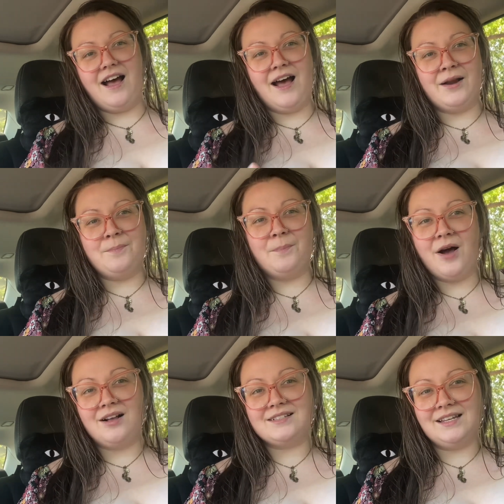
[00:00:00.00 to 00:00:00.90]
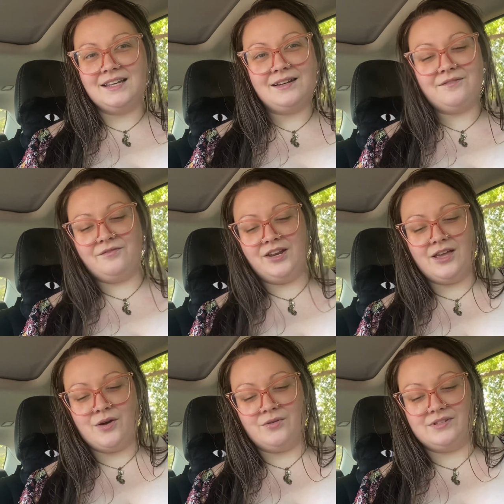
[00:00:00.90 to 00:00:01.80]
unboxing
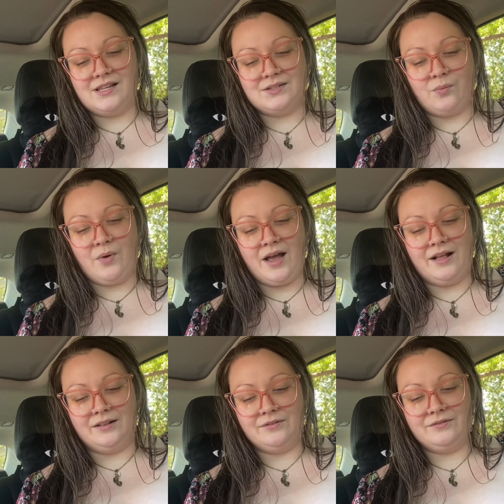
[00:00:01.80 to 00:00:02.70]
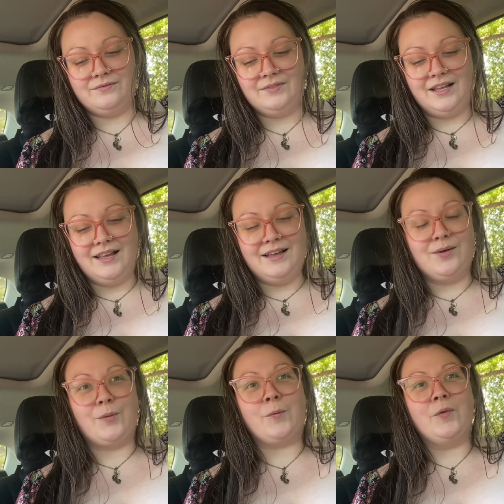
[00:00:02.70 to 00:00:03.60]
videos as well.
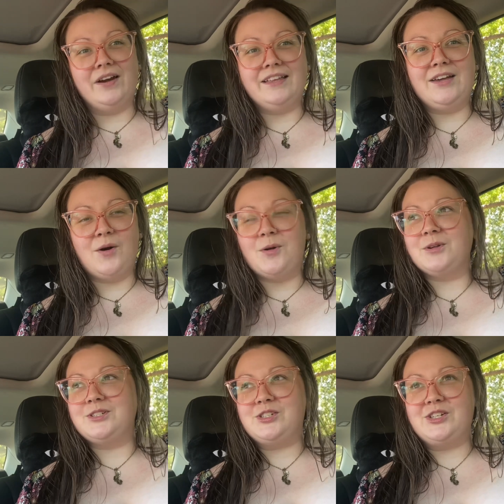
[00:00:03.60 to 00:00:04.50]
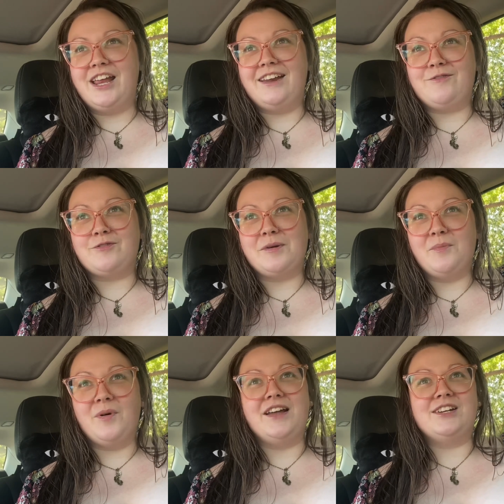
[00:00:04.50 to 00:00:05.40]
Really old shit
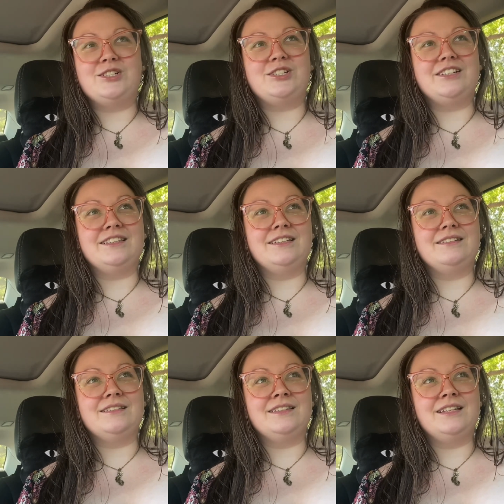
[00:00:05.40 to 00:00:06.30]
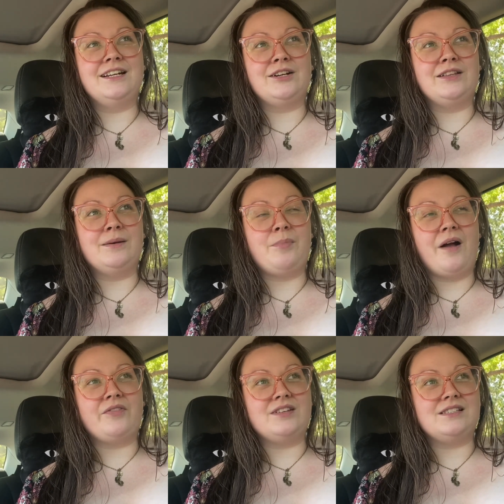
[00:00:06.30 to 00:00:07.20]
from Wish. Literally
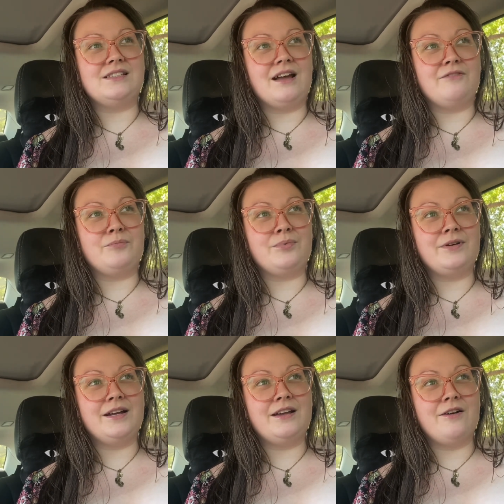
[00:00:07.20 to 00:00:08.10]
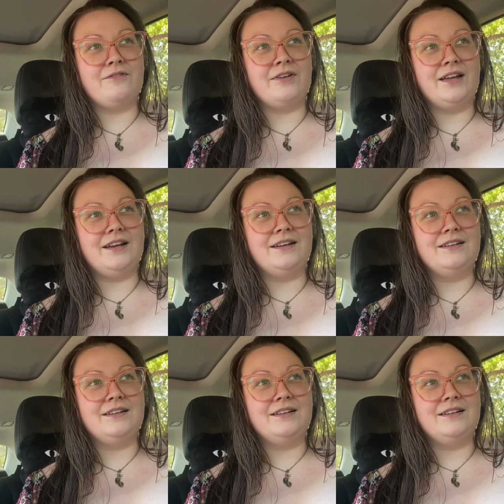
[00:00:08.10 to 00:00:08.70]
bought this stuff pre-COVID.